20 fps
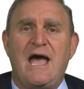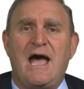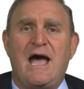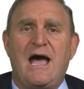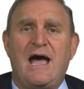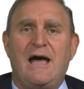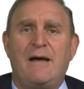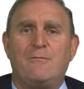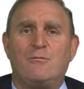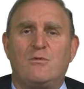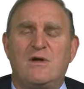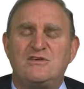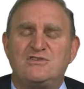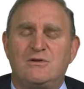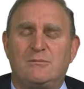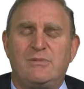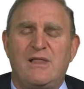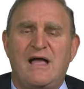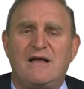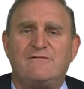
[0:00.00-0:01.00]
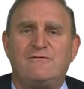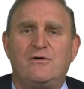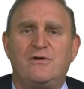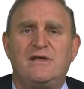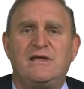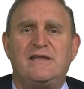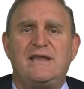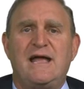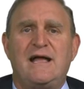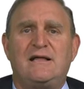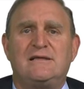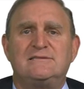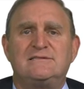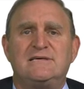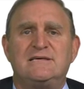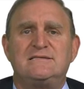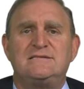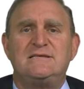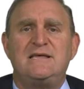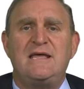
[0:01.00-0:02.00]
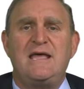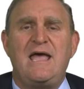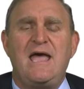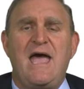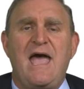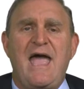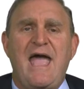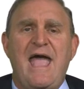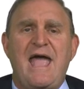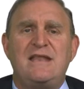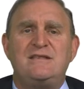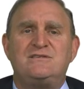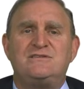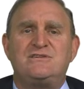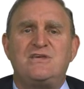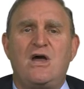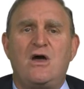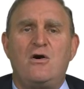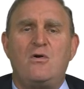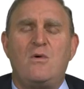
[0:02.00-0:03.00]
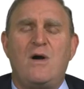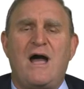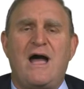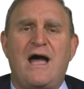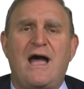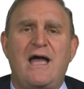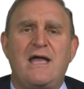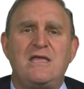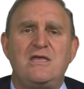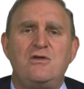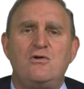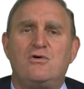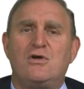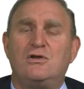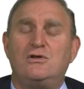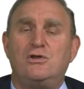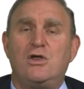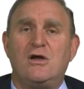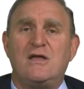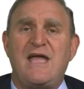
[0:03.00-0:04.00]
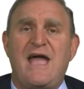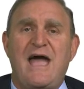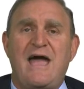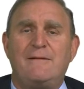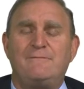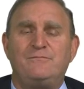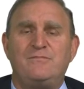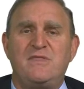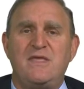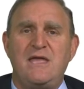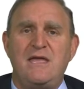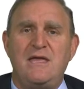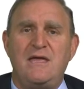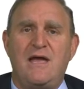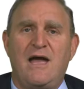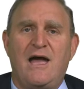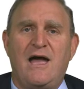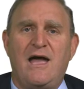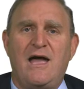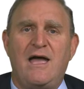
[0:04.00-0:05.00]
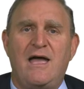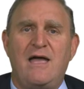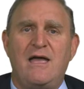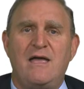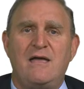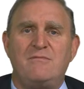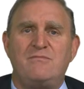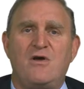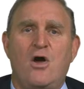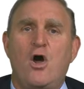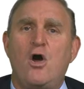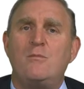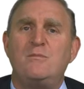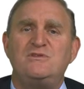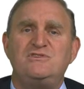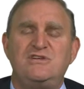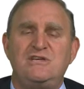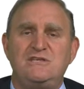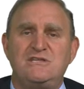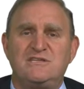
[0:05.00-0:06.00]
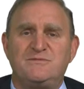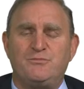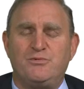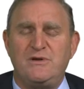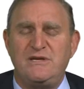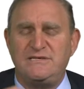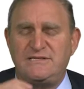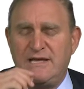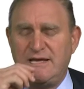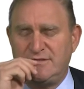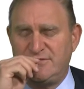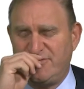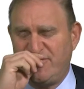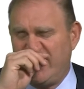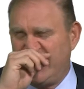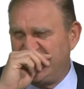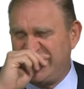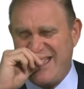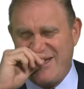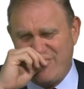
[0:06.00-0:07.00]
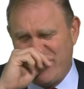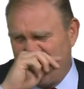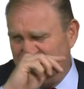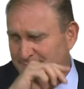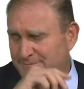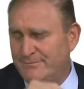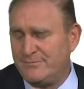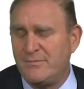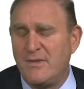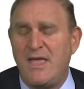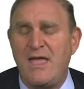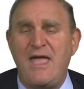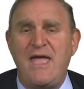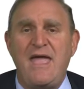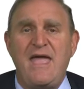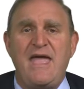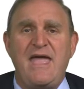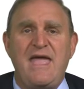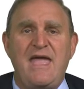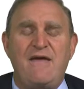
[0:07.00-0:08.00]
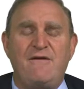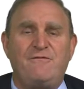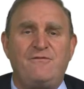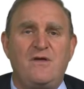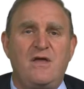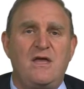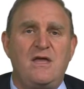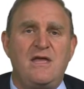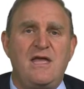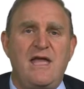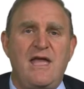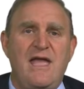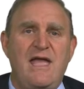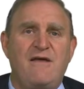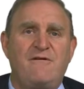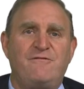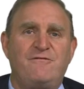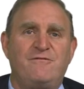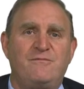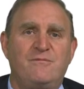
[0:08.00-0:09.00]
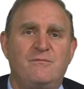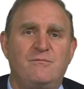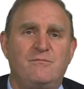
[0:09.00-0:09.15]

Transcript: um, racial bloc voting analysis. And so uh, you could look at the uh, the homogeneous precincts. For example, if if